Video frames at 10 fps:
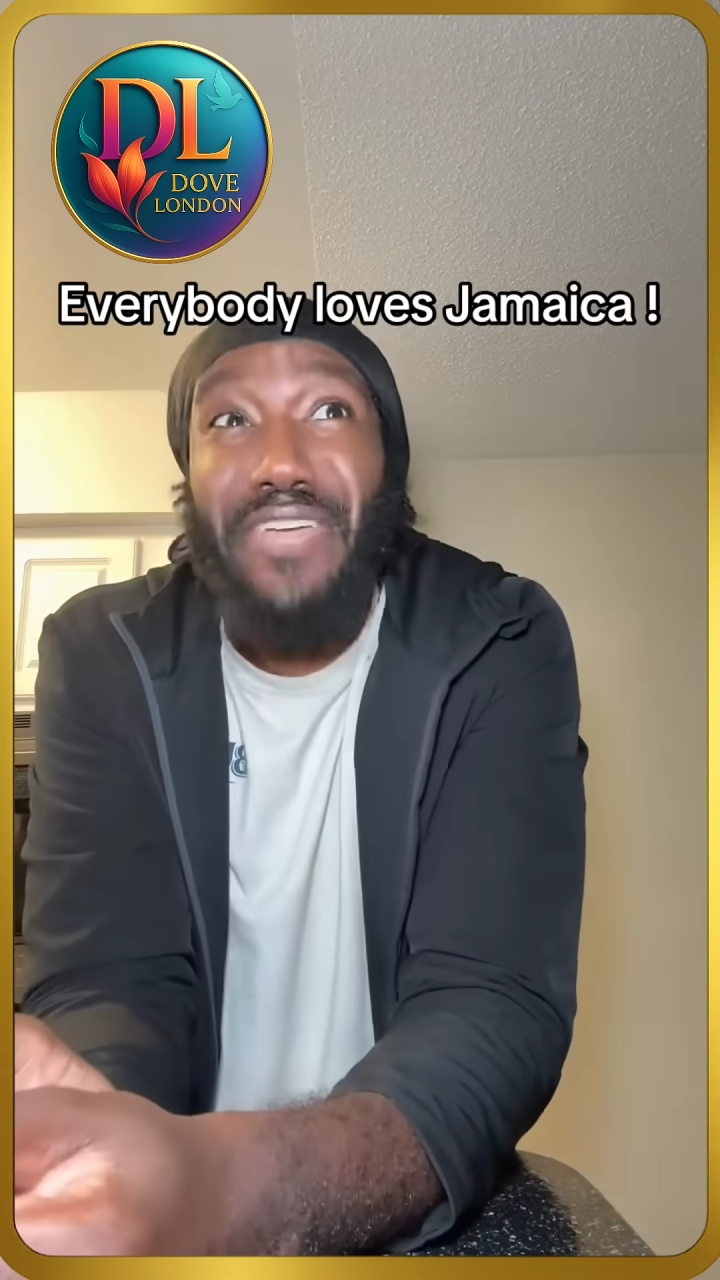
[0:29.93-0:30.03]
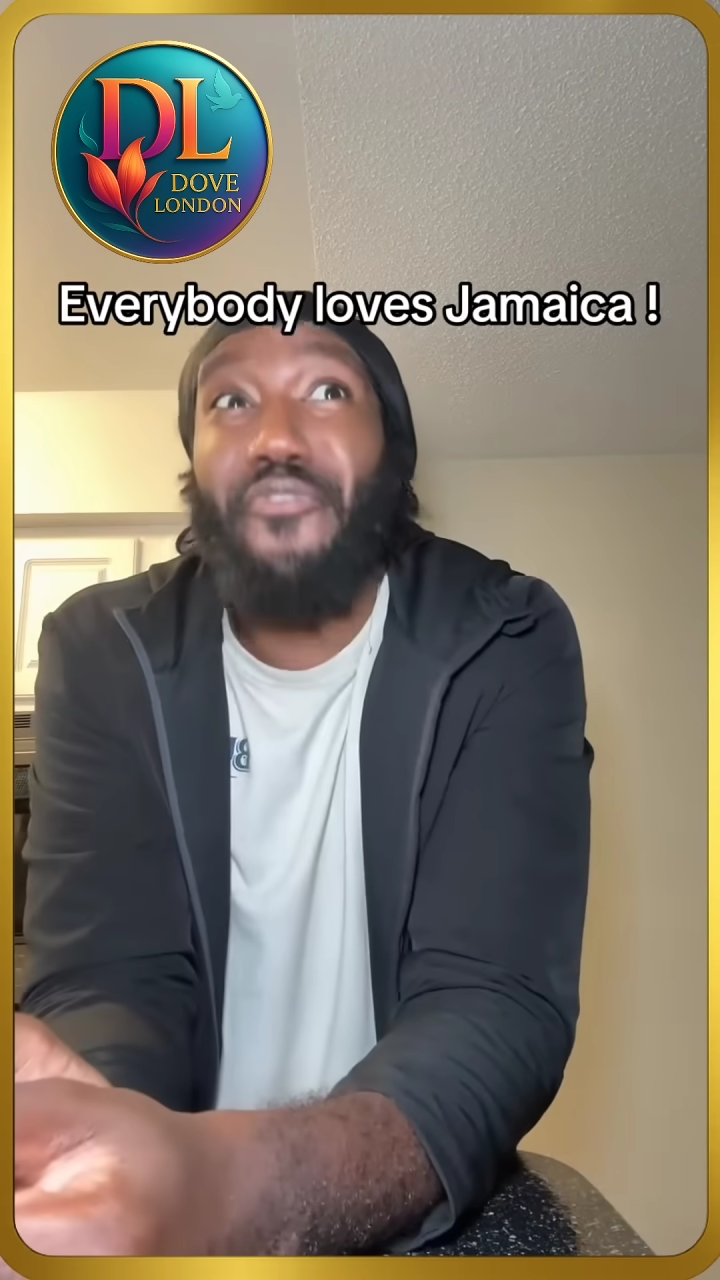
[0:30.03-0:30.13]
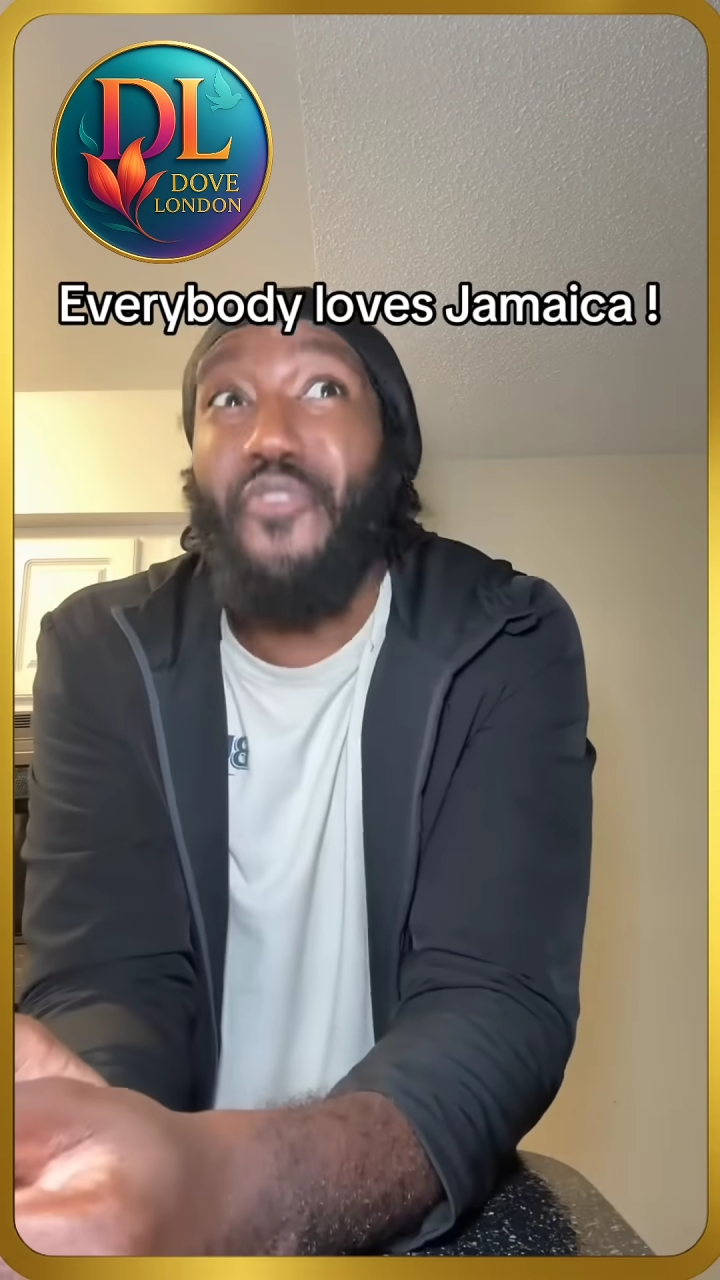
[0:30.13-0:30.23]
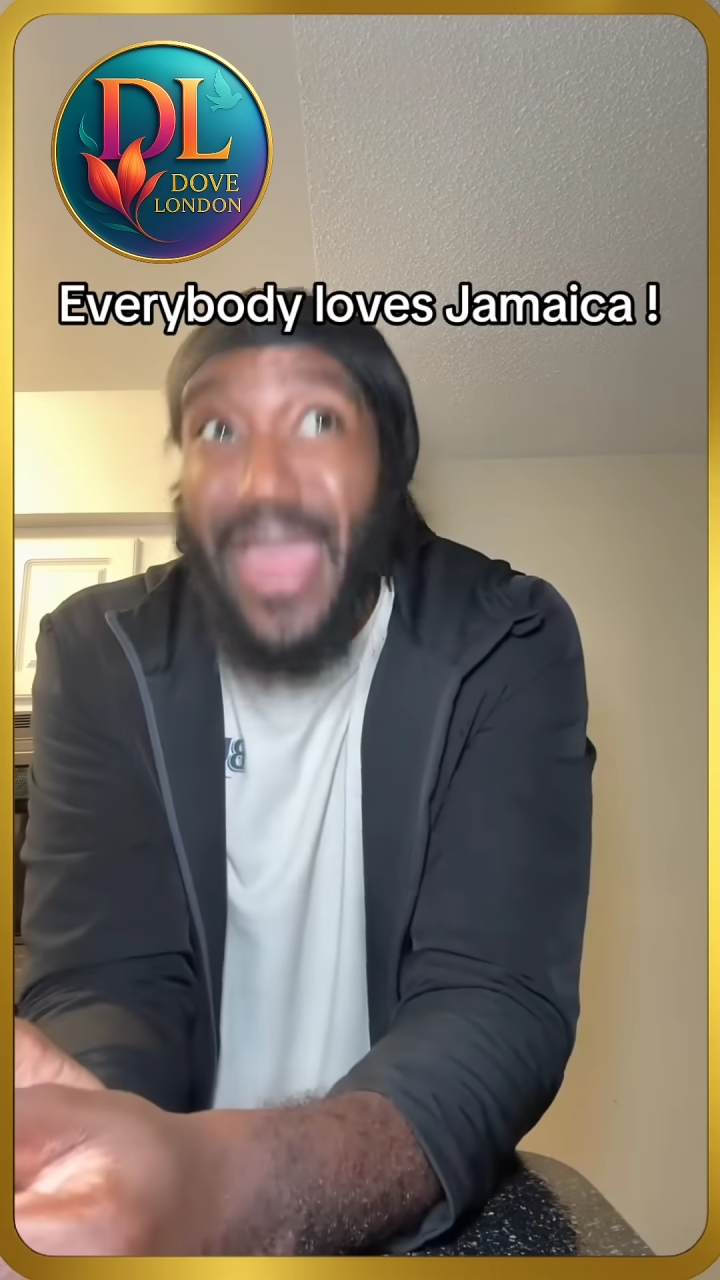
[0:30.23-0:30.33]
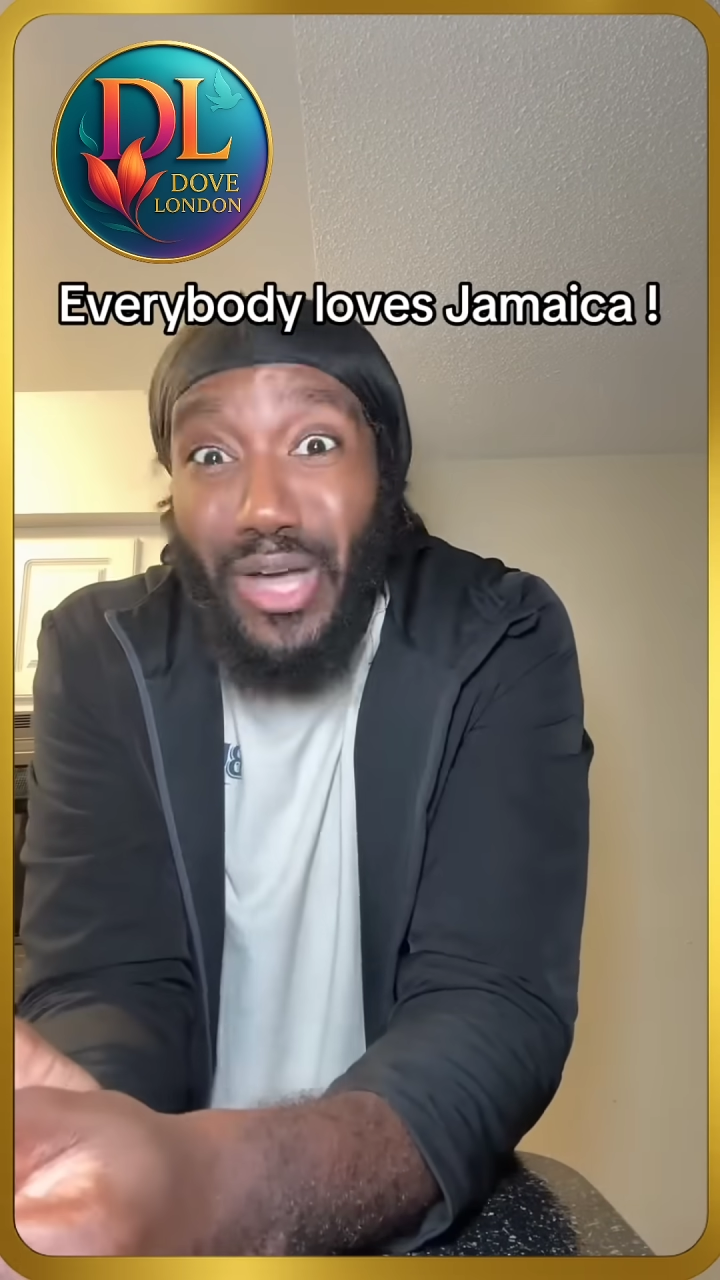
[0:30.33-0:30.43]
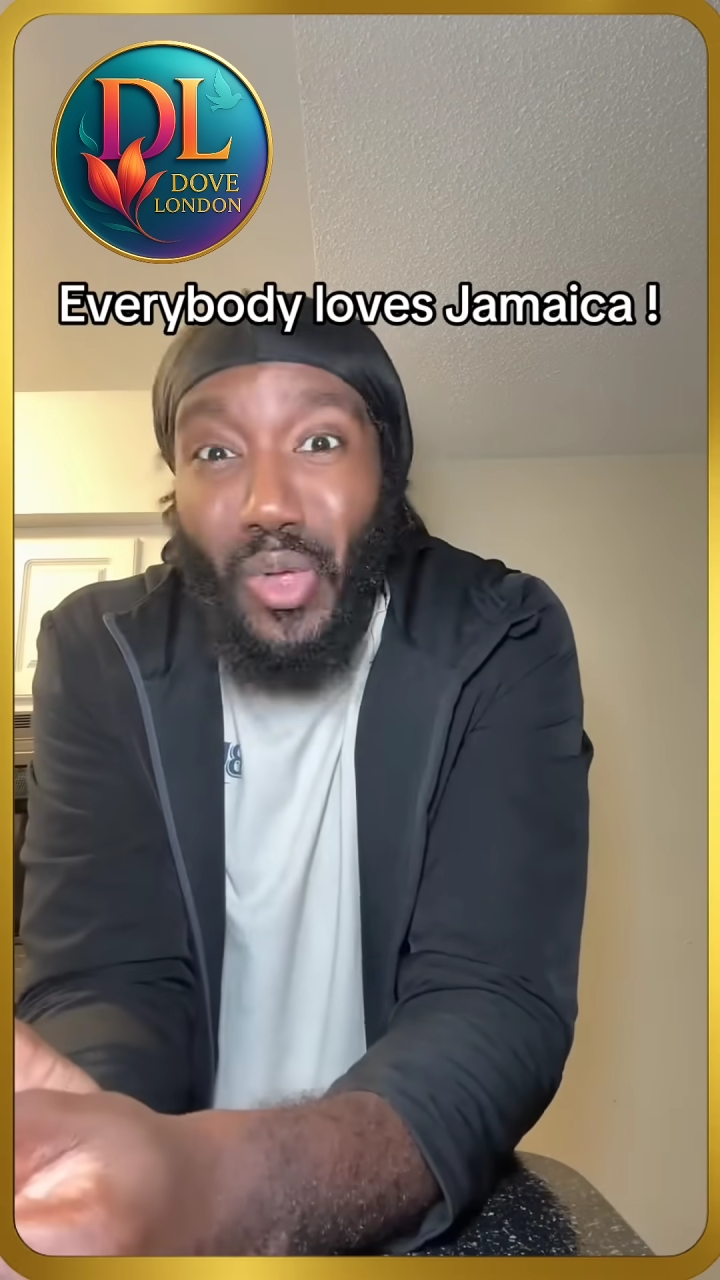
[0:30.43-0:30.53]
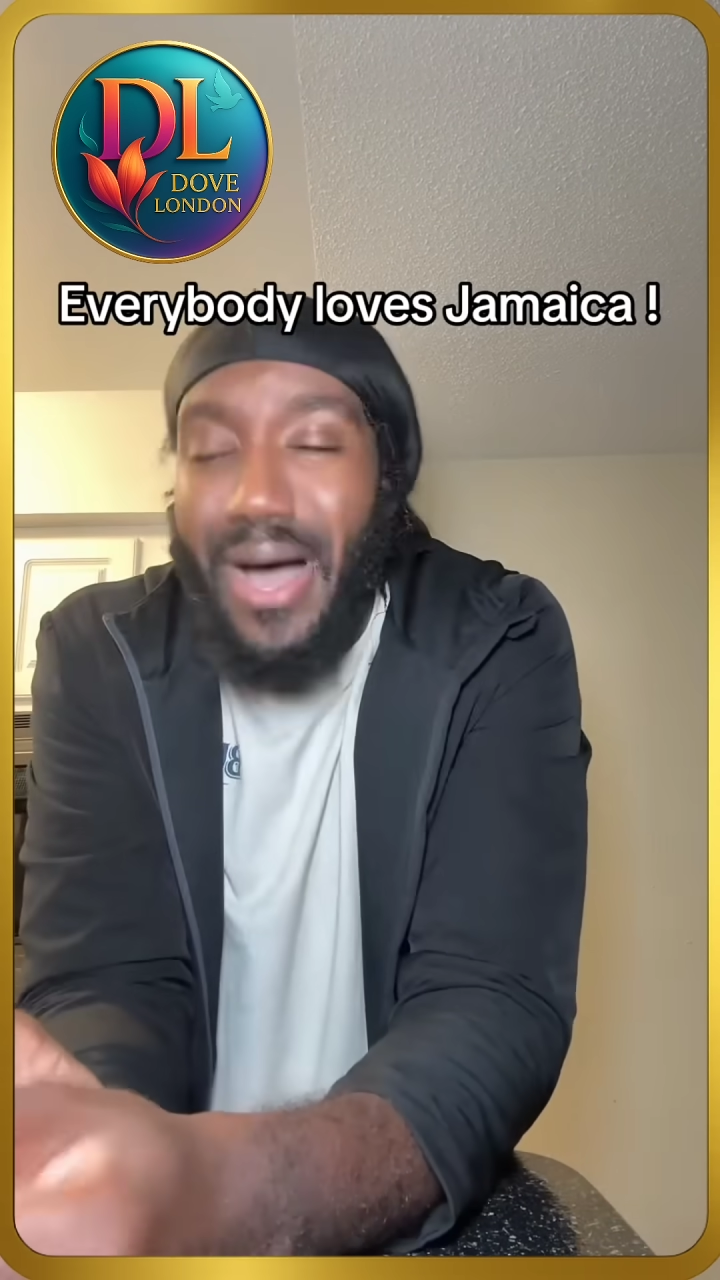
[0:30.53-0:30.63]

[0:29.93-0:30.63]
Frankel.